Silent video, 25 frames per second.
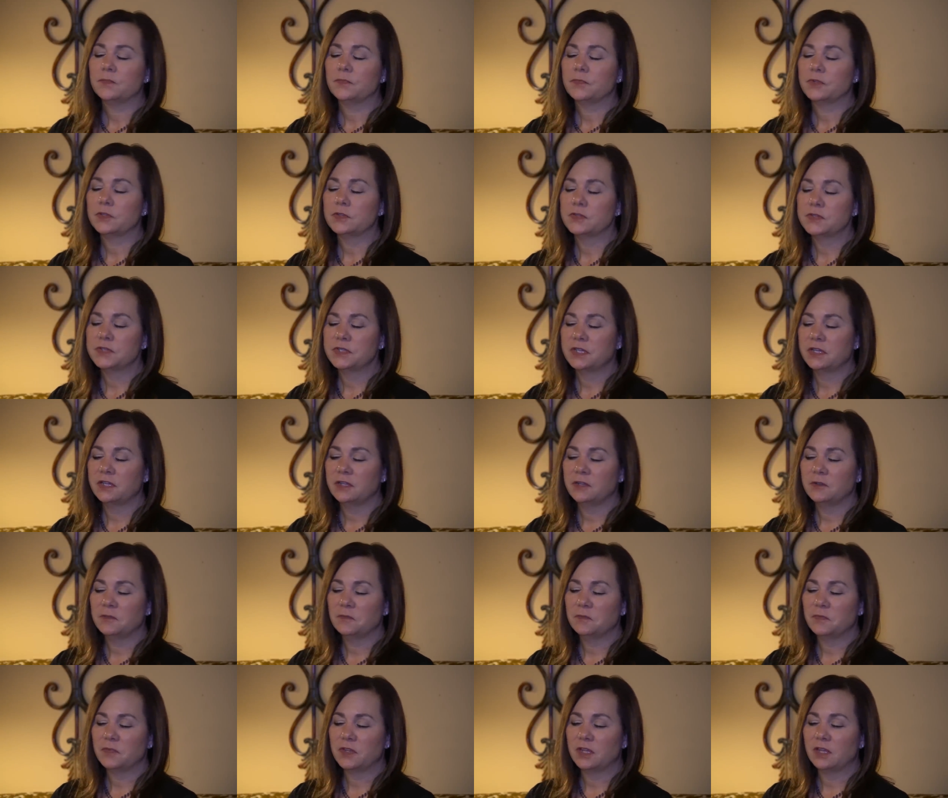You
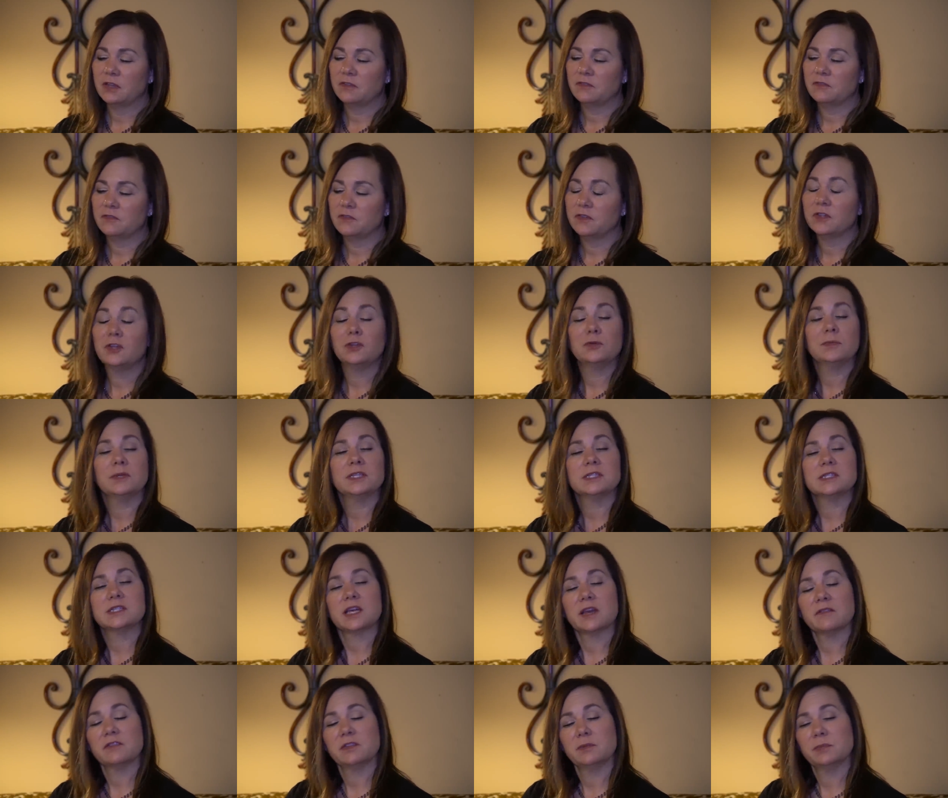see, if
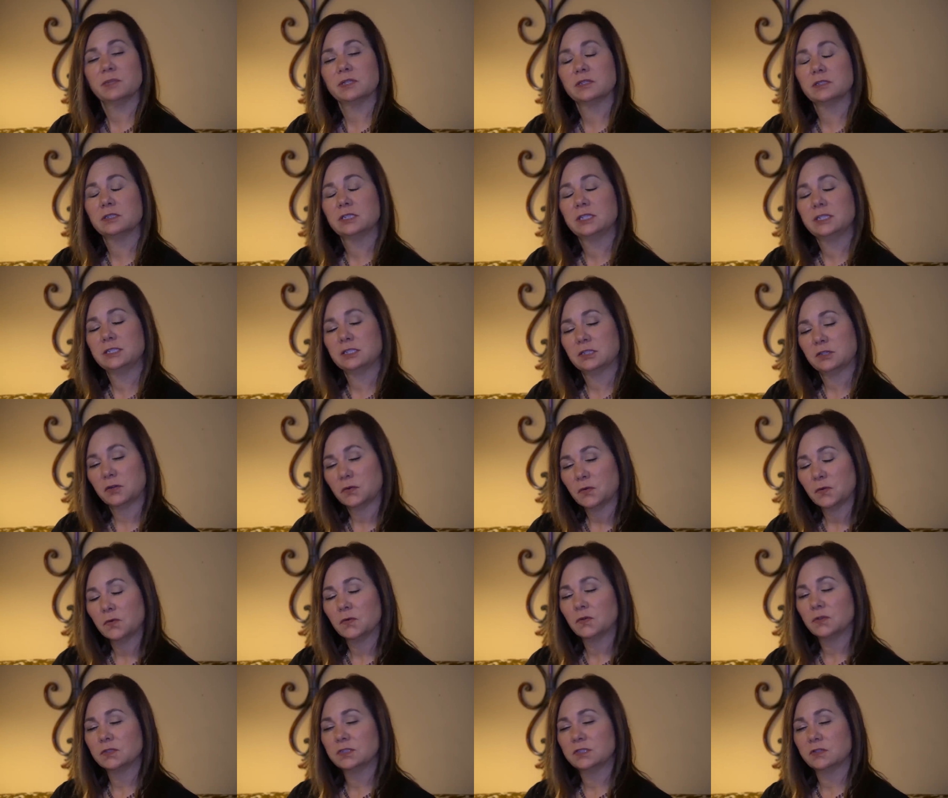humans have the ability to
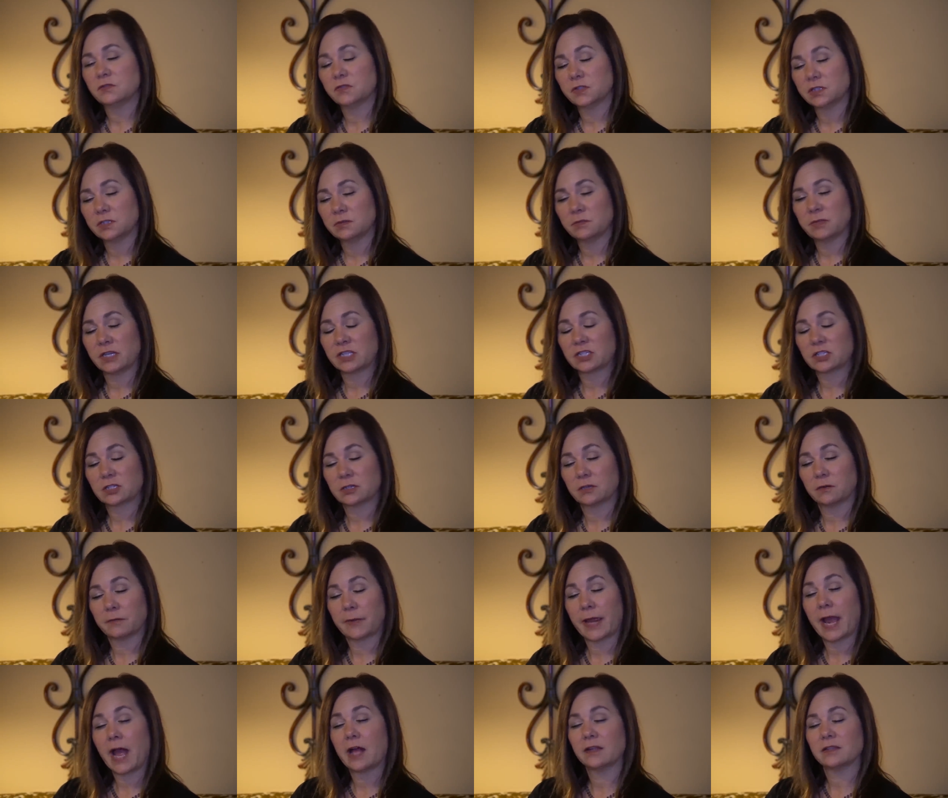hold different dimensional
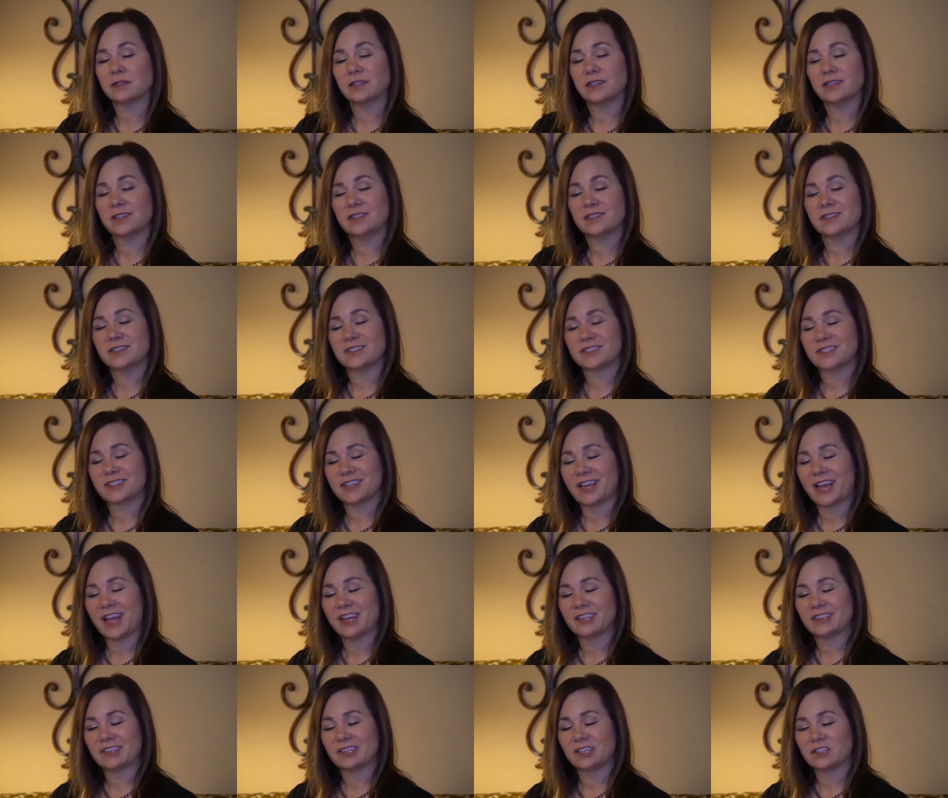realities
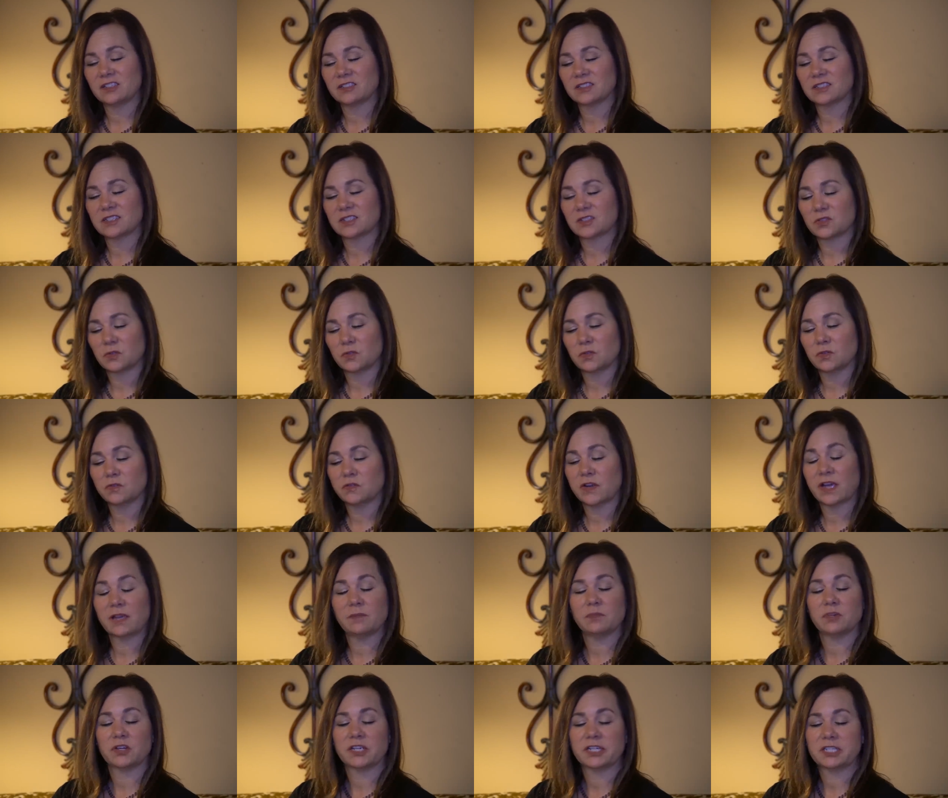at their soul
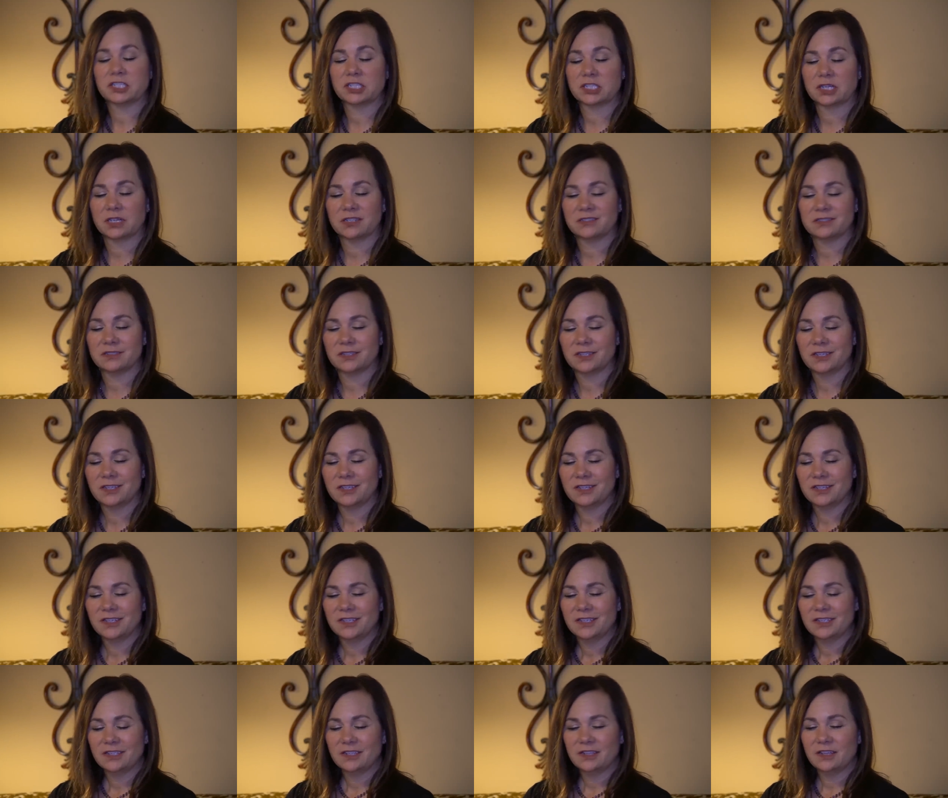vibration,
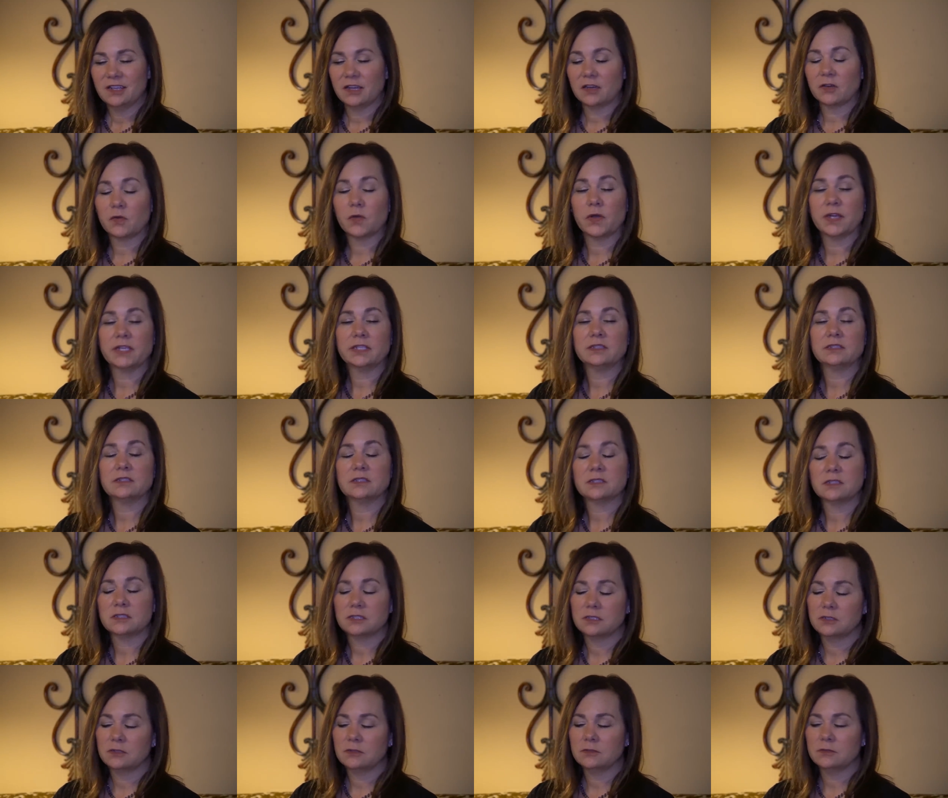they're going
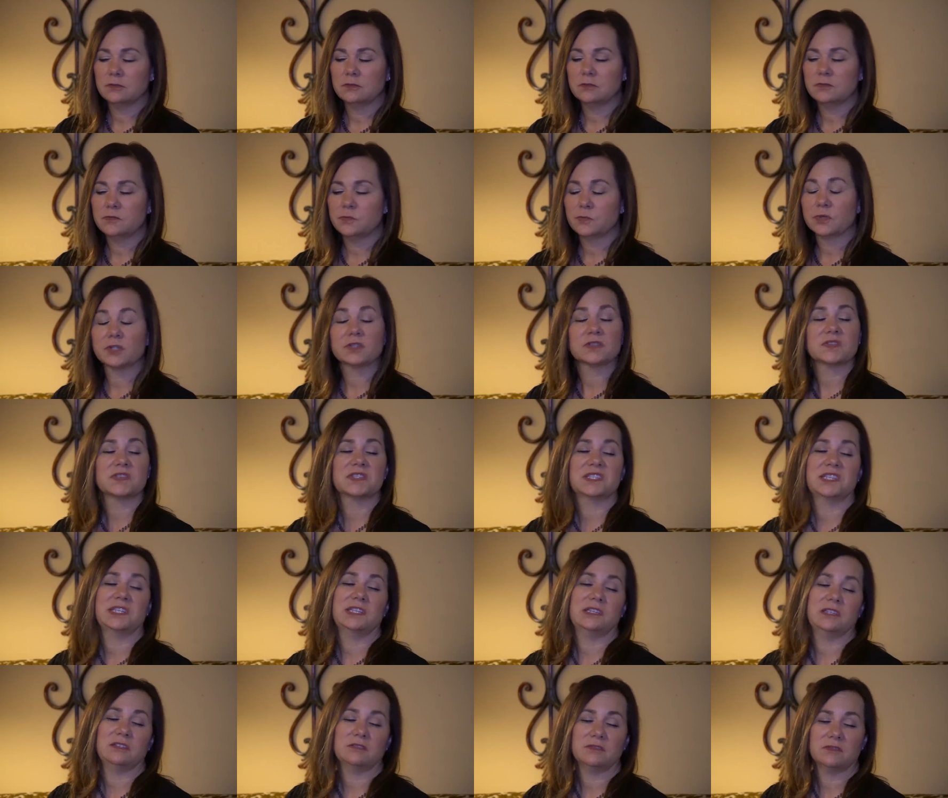to
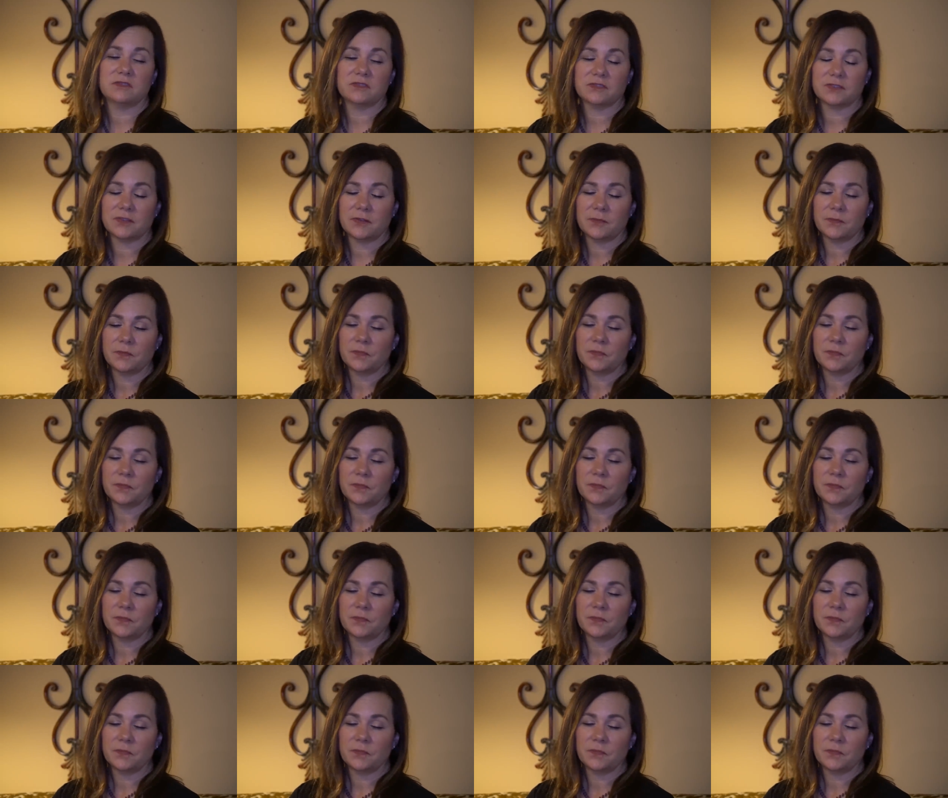perceive